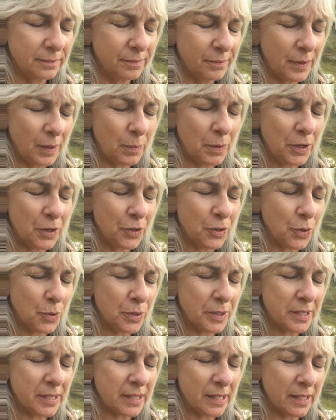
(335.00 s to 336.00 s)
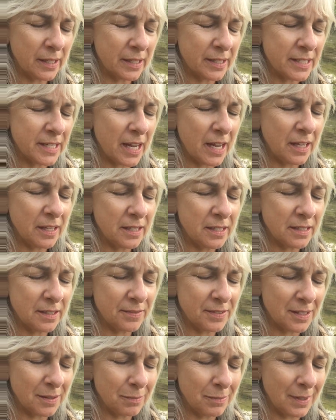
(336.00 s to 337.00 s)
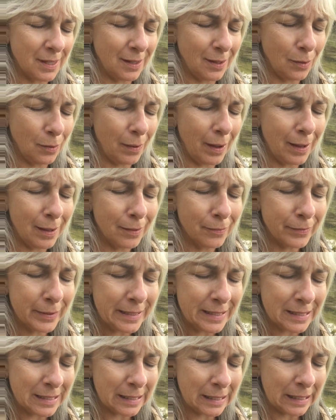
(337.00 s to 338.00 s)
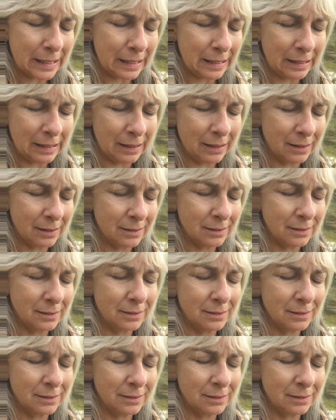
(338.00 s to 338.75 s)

Maybe you're noticing the taste of something you ate recently.